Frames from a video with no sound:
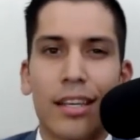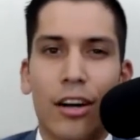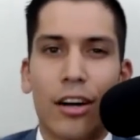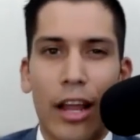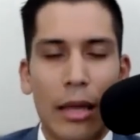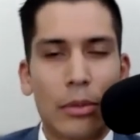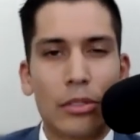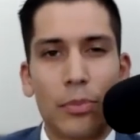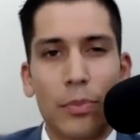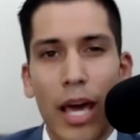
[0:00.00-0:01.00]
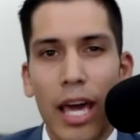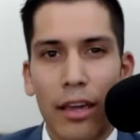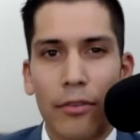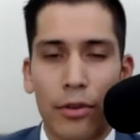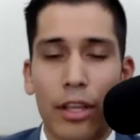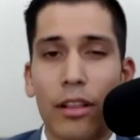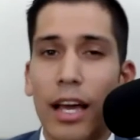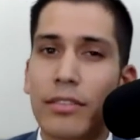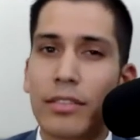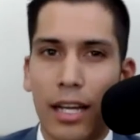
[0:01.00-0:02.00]
are able to pay for their
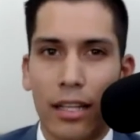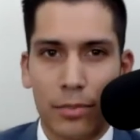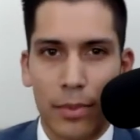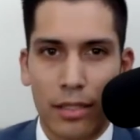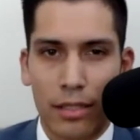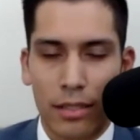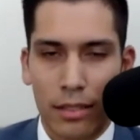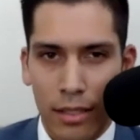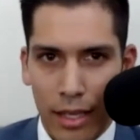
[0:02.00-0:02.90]
lifestyle expenses